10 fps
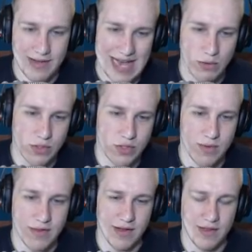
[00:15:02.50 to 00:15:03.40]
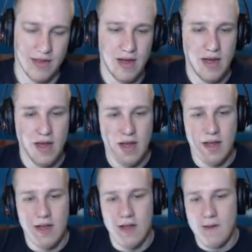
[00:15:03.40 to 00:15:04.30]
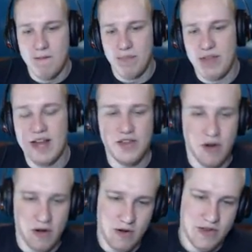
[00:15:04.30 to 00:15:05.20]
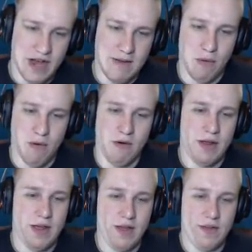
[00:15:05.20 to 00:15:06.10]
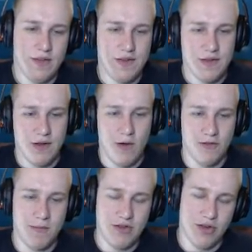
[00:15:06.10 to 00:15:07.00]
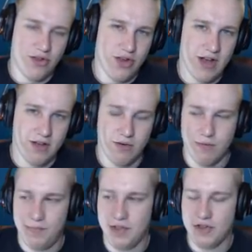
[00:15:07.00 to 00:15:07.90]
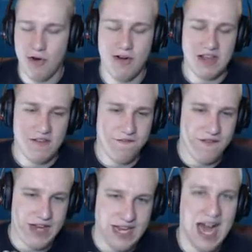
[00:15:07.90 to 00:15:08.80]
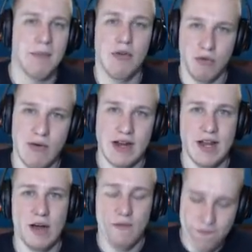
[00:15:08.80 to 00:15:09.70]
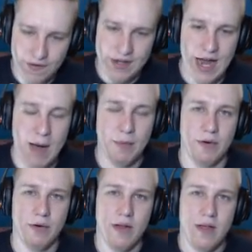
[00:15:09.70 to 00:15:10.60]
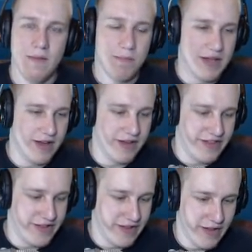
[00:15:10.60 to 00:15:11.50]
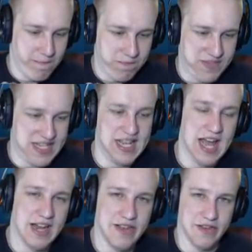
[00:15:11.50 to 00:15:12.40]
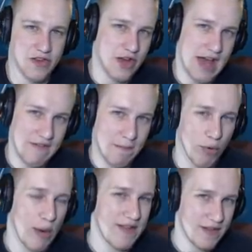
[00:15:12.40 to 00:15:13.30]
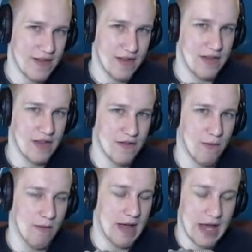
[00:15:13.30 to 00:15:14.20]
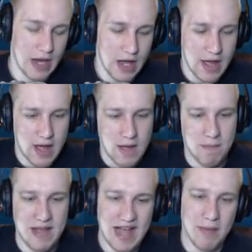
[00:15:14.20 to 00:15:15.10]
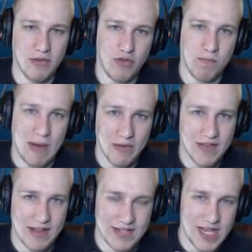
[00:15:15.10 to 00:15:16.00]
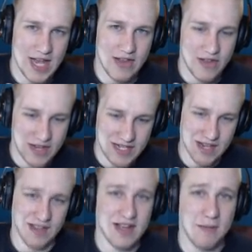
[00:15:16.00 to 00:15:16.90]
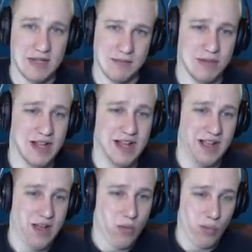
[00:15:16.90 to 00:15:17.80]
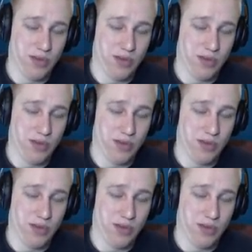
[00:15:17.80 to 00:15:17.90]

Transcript: down to 6. The next card on our sideboard is Ultimate Judge Jocko. This card is phenomenal right now. Phenomenal. Because TN is such a heavy presence in this format. Being able to bounce that TN so that it doesn't come into play will